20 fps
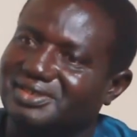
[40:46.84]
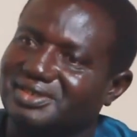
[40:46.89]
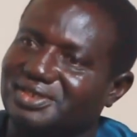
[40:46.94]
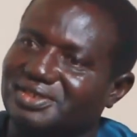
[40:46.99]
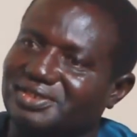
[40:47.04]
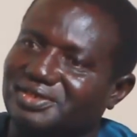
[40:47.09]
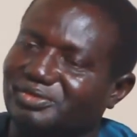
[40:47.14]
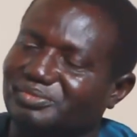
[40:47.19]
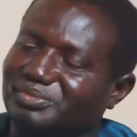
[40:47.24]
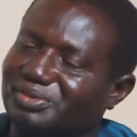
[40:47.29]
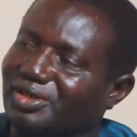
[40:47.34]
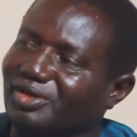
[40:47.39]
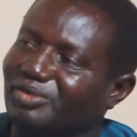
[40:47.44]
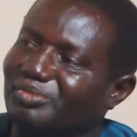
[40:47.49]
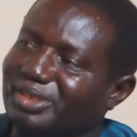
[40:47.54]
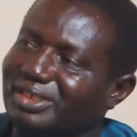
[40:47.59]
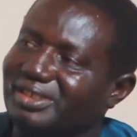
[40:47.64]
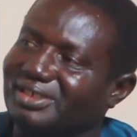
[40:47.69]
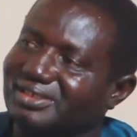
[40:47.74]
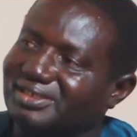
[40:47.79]
on your
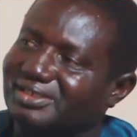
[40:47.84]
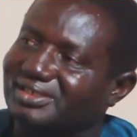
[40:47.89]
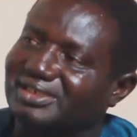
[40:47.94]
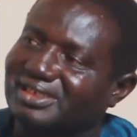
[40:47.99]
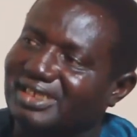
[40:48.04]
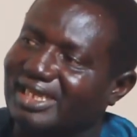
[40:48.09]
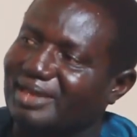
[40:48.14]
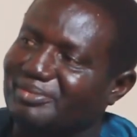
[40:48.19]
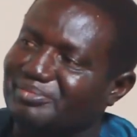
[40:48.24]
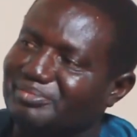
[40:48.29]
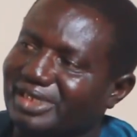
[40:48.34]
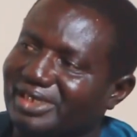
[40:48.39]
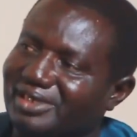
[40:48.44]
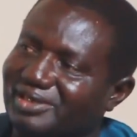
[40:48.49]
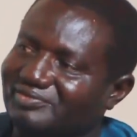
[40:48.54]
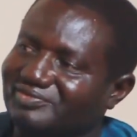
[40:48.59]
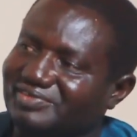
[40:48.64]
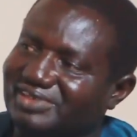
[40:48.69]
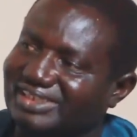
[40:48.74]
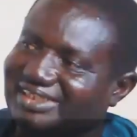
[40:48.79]
becoming the Gambian
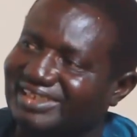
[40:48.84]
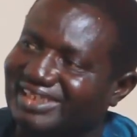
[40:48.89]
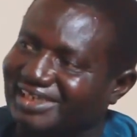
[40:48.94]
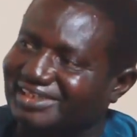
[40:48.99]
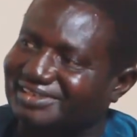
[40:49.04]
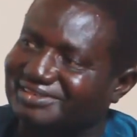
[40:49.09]
of the Year.